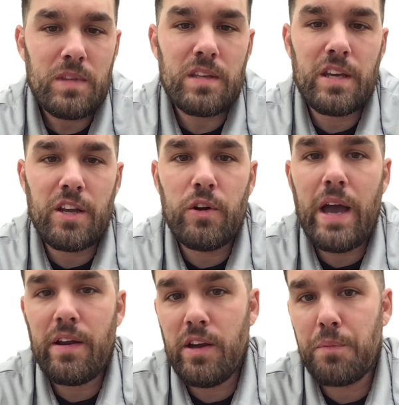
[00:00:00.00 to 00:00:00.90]
can go
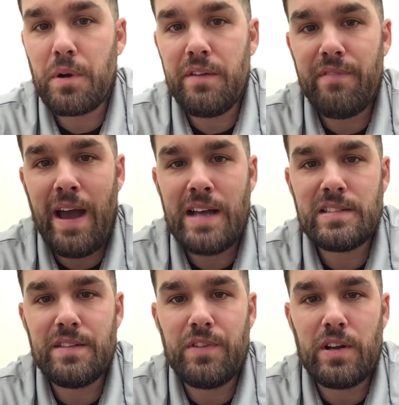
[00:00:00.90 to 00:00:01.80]
downhill pretty
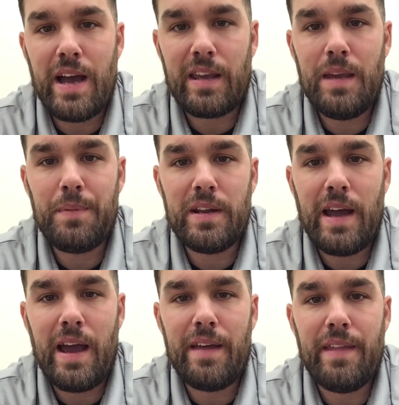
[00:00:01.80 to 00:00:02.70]
fast if you're not keeping an
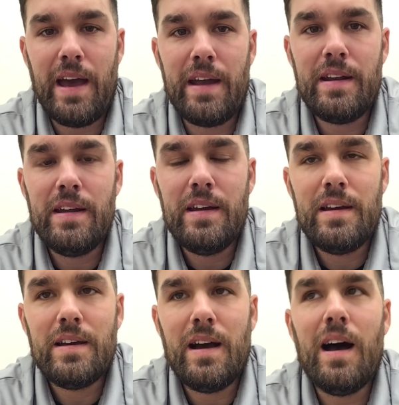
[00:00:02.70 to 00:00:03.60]
eye on
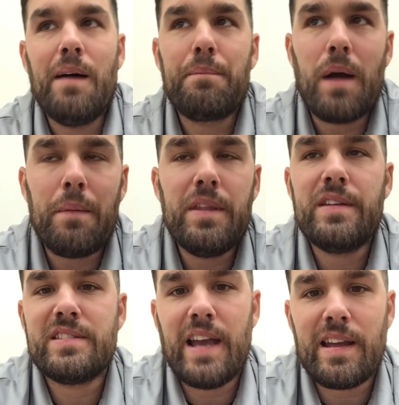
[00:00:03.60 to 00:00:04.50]
that. Probably the
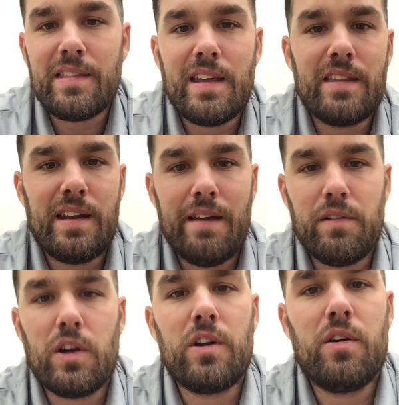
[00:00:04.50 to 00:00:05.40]
second thing that I've
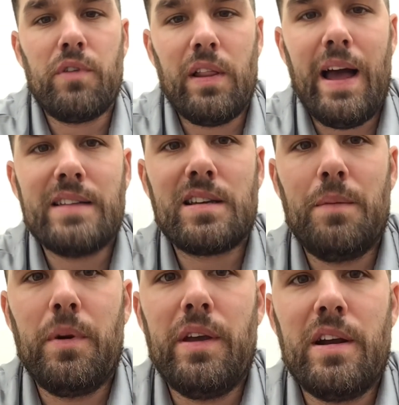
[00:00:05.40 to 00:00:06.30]
learned over the last
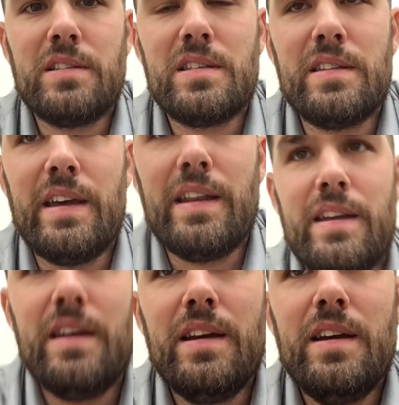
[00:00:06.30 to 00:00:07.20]
couple of years is that
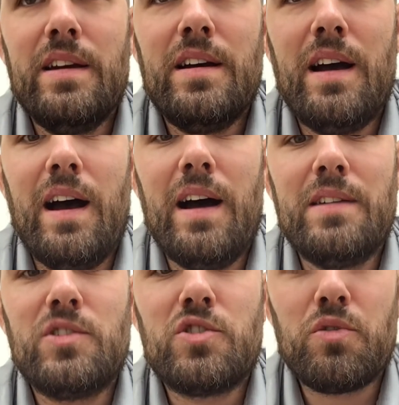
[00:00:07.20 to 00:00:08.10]

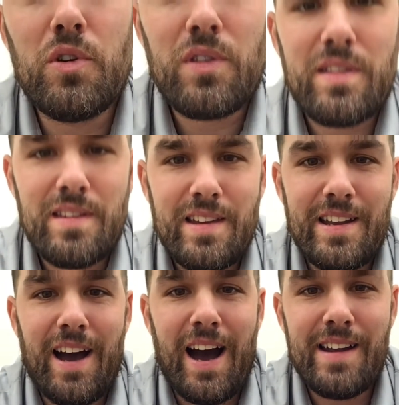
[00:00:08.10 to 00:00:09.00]
truth and
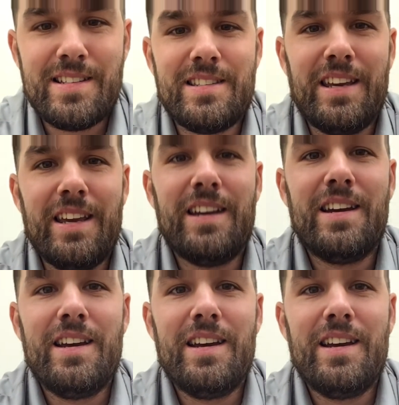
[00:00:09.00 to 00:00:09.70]
honesty